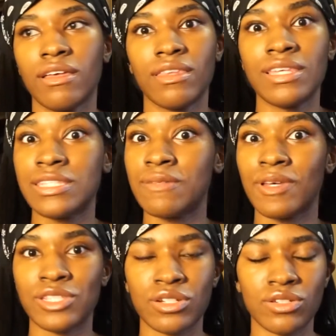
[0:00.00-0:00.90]
This
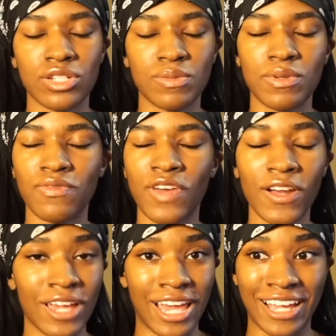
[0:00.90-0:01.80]
semester has just been
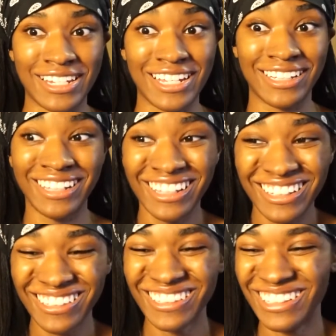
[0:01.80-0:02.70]
very hectic.
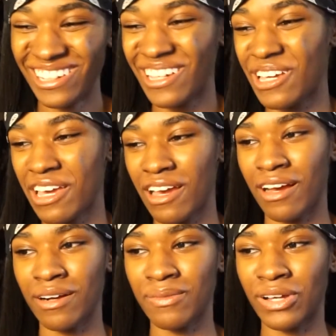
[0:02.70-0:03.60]

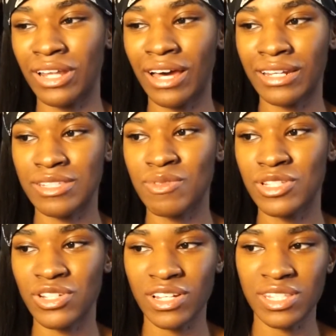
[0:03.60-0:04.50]
A lot has been
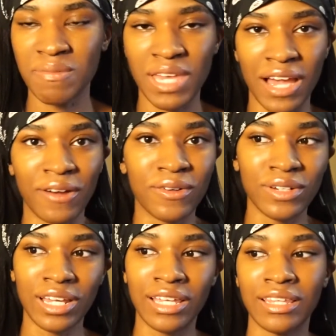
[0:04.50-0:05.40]
stressing me out,
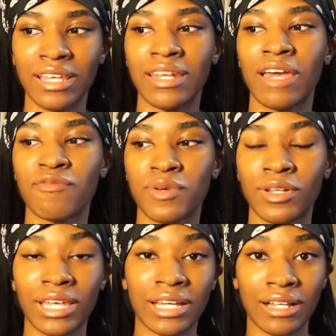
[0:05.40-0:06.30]
and then I've put
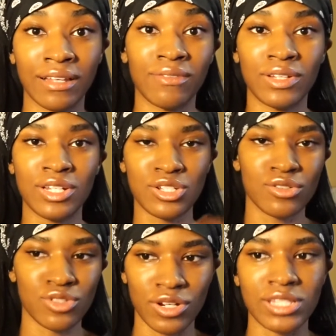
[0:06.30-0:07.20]
like a lot of
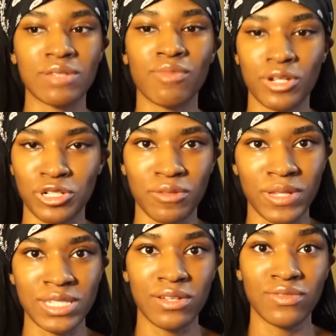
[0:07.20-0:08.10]
additional stress and pressure on
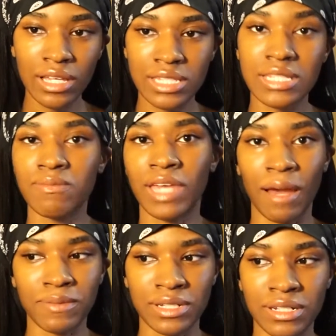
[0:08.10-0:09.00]
myself since I'm
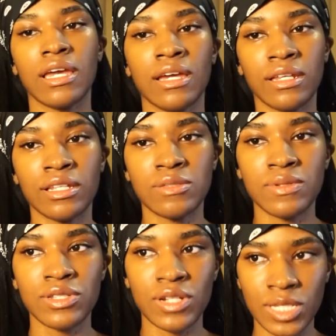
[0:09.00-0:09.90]
captain, and it's
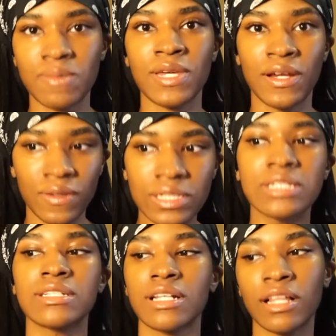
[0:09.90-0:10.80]
been stressing me out
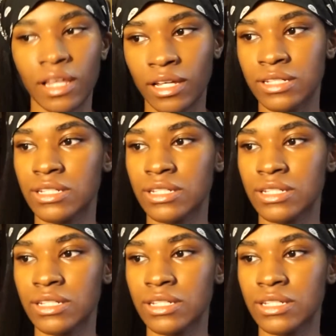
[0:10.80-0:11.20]
a lot.